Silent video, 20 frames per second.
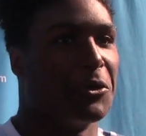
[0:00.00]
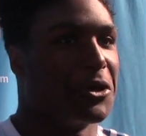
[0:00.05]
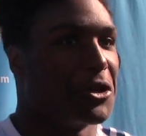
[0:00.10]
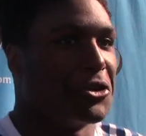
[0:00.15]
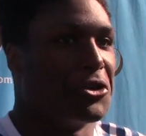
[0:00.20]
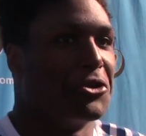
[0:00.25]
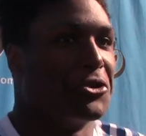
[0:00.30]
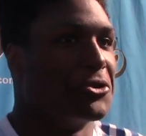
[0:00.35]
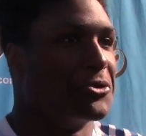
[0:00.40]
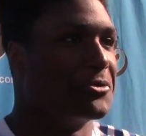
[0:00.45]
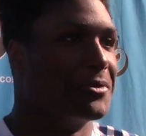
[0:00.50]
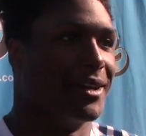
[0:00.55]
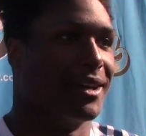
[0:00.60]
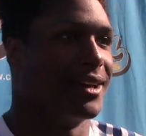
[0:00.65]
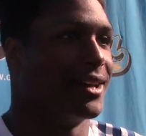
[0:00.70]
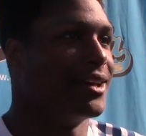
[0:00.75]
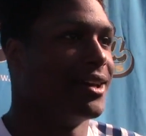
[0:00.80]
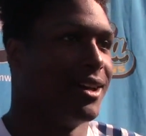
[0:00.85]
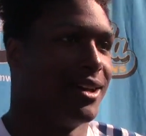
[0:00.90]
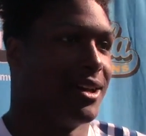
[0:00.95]
We're cool,
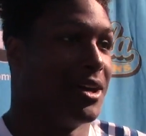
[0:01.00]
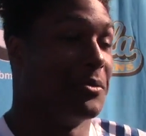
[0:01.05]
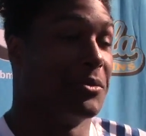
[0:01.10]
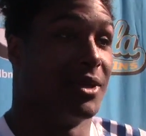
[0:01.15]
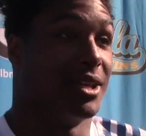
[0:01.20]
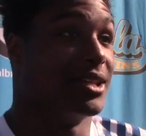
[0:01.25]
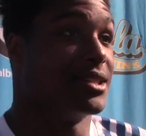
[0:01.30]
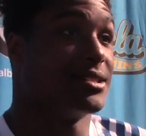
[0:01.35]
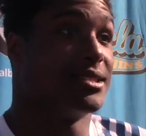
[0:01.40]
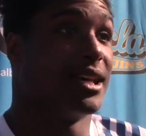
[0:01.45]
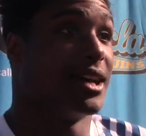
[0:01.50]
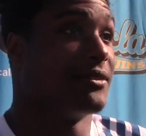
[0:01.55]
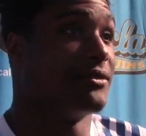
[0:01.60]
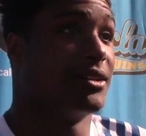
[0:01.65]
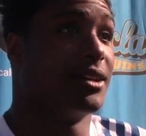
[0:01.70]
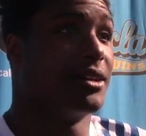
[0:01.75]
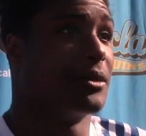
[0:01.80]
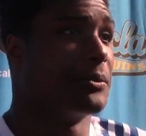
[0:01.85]
but I mean, it's definitely